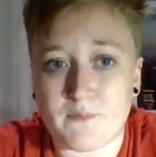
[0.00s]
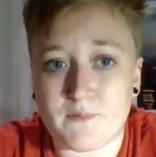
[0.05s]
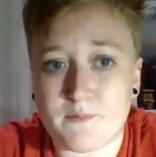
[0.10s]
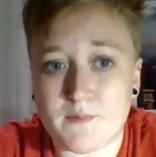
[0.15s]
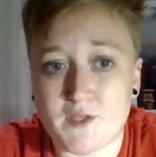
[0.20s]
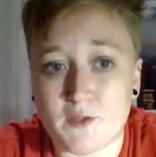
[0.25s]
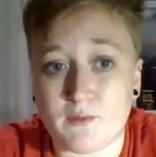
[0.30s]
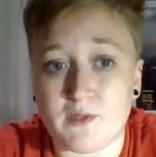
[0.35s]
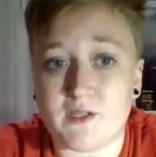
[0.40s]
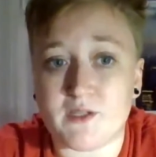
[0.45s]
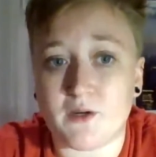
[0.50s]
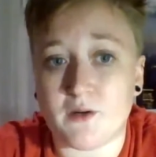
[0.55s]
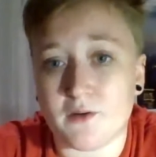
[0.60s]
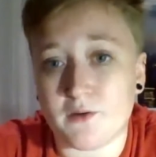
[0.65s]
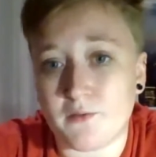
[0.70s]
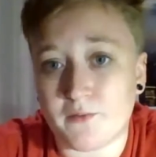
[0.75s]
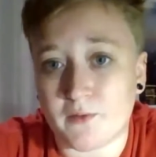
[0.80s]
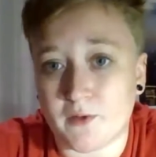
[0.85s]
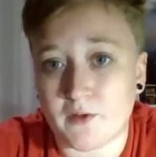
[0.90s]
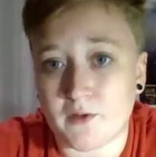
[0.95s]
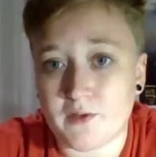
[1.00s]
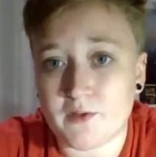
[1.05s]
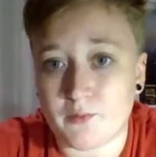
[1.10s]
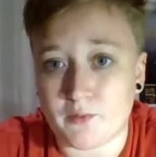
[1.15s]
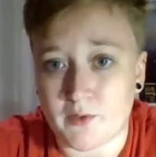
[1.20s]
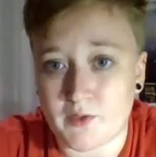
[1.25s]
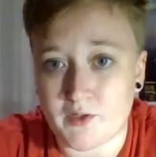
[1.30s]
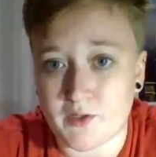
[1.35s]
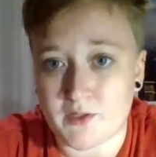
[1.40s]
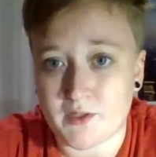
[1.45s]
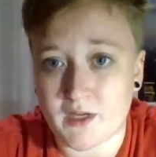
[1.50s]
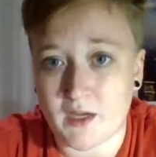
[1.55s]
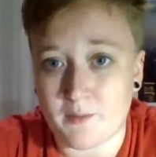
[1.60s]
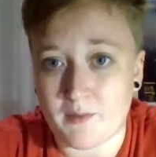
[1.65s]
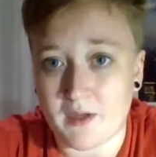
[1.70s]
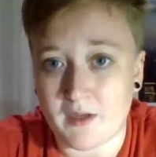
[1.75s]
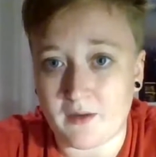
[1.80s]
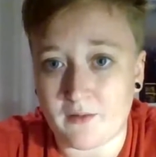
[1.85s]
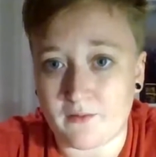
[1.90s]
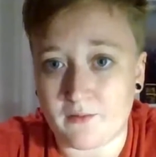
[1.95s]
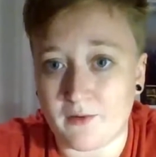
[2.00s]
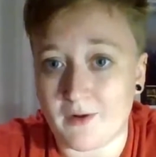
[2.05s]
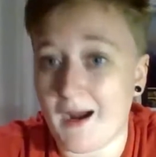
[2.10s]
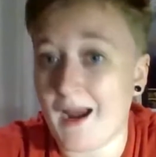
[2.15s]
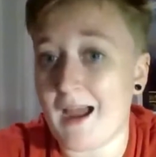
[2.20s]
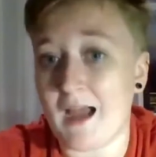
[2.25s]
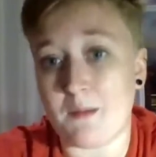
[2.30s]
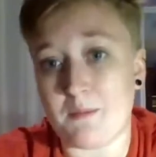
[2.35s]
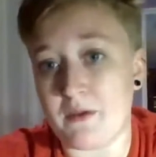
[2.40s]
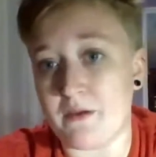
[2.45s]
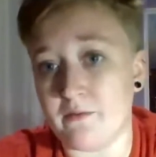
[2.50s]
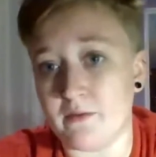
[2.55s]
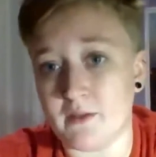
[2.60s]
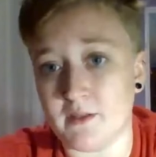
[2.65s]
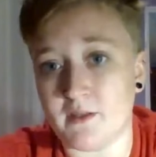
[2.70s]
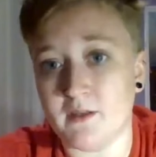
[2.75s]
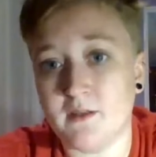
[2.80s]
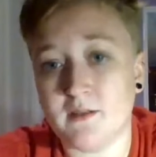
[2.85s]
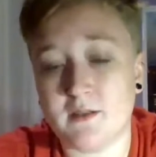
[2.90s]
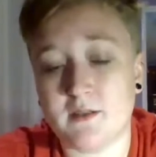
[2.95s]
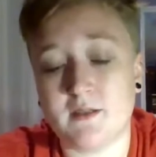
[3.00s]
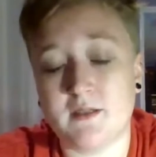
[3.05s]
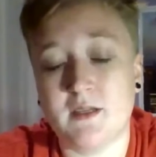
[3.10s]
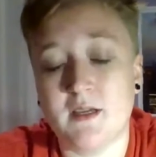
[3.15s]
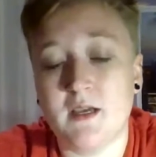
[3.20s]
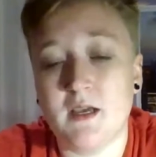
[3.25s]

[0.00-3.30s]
So we started first with just coming in for happy visits.